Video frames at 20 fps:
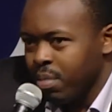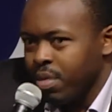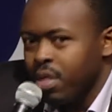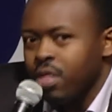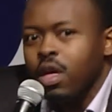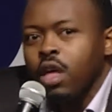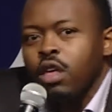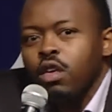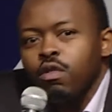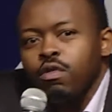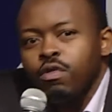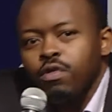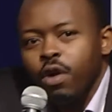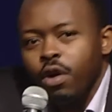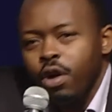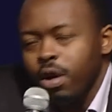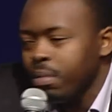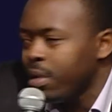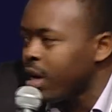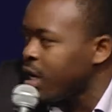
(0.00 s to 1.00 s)
Thank you
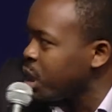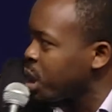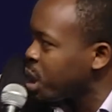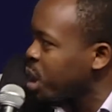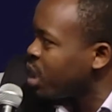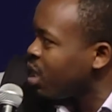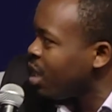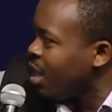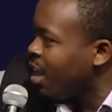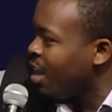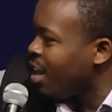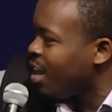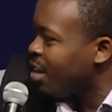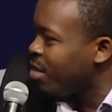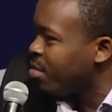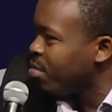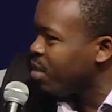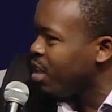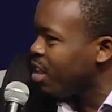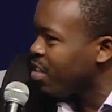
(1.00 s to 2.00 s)
very much.
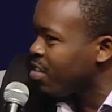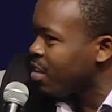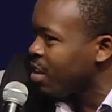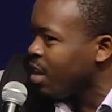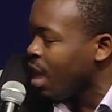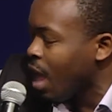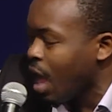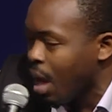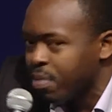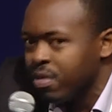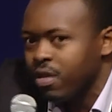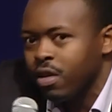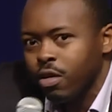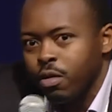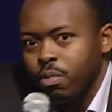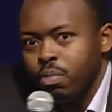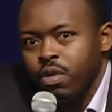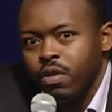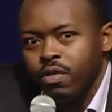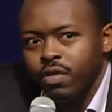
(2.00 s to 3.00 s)
It's an absolute
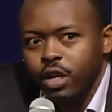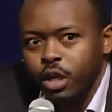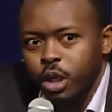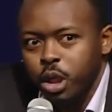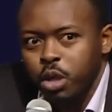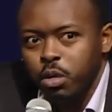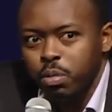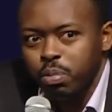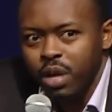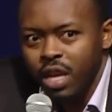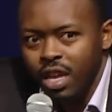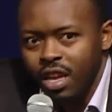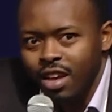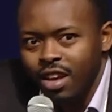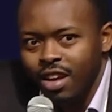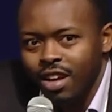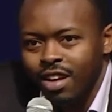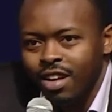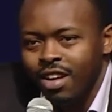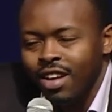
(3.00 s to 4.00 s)
privilege to be
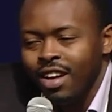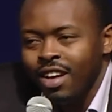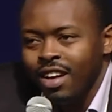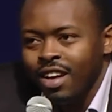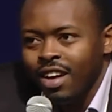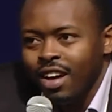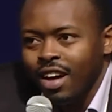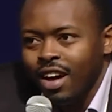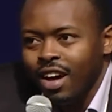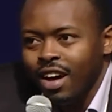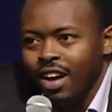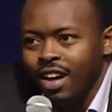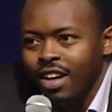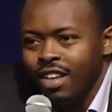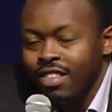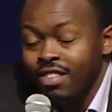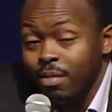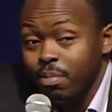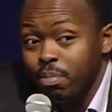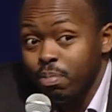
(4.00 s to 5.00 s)
here.
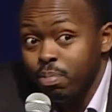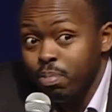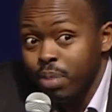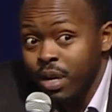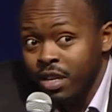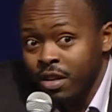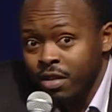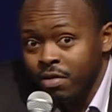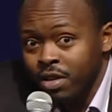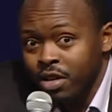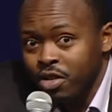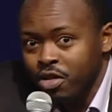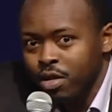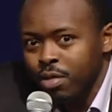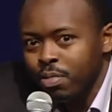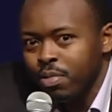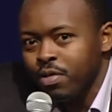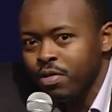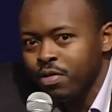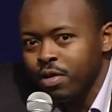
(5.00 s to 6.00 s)
It's a bit of a
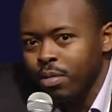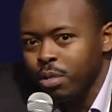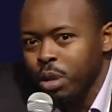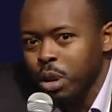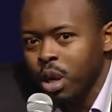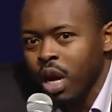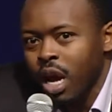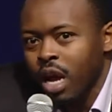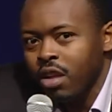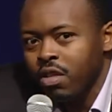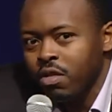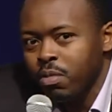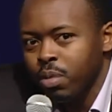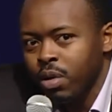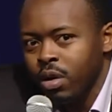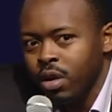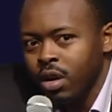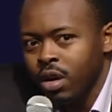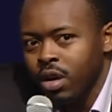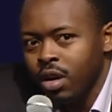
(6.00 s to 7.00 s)
trip from
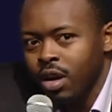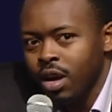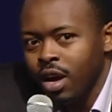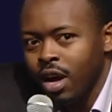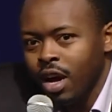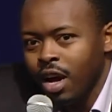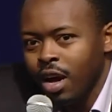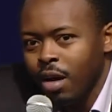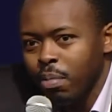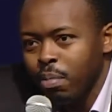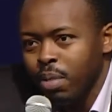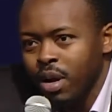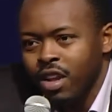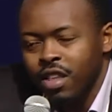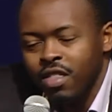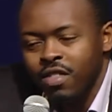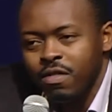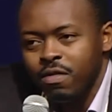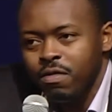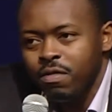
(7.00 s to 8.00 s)
Johannesburg, but
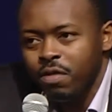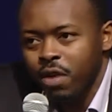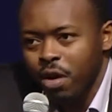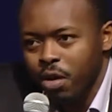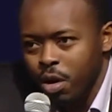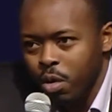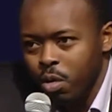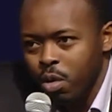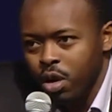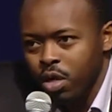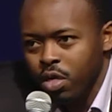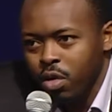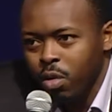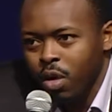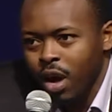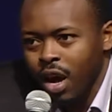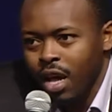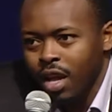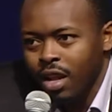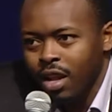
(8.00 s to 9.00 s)
it's very
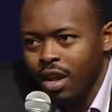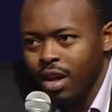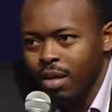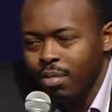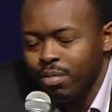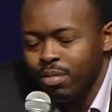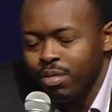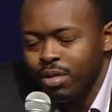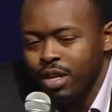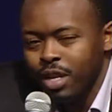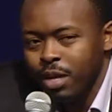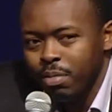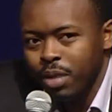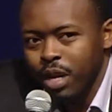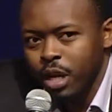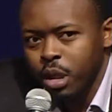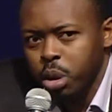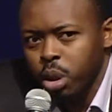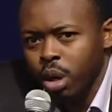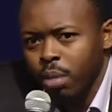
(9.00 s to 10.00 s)
worthwhile. I'm deeply
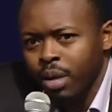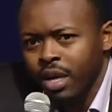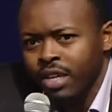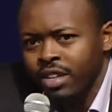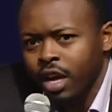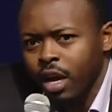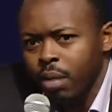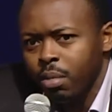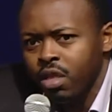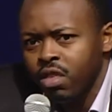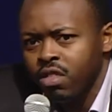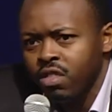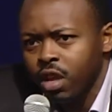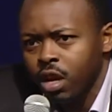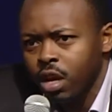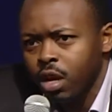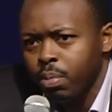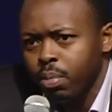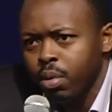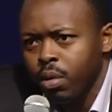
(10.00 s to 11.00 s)
enjoying my time in
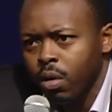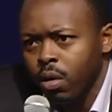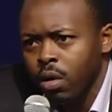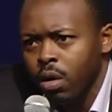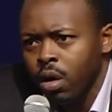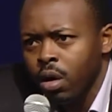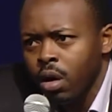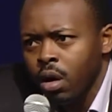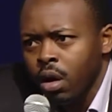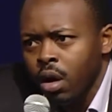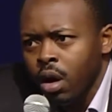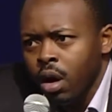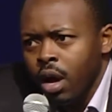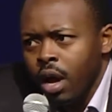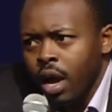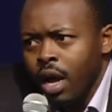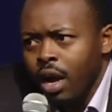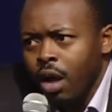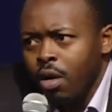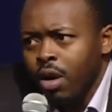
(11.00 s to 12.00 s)
Singapore.
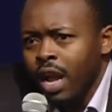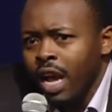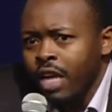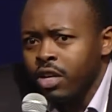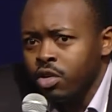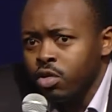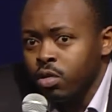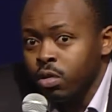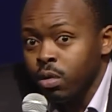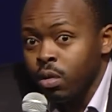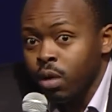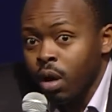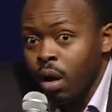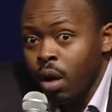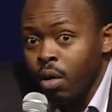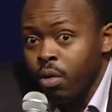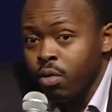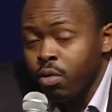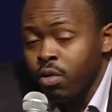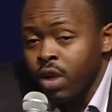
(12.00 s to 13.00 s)
And I would like to
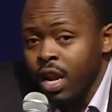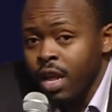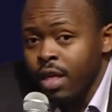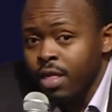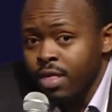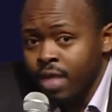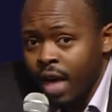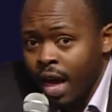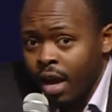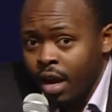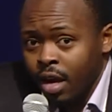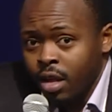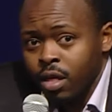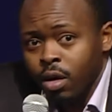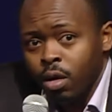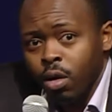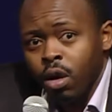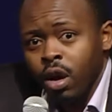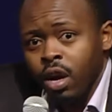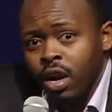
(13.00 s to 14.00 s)
really thank the
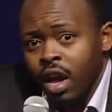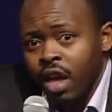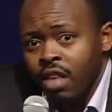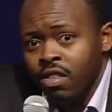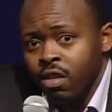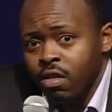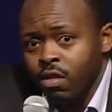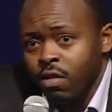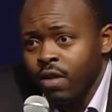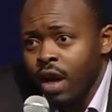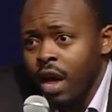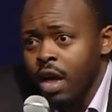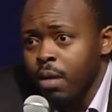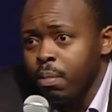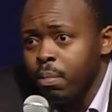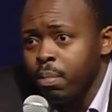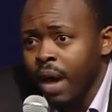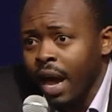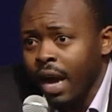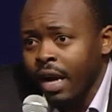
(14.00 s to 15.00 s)
organizers of
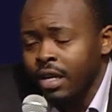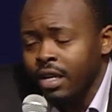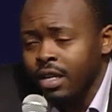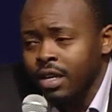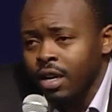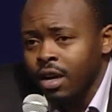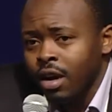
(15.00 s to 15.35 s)
IIMPACT,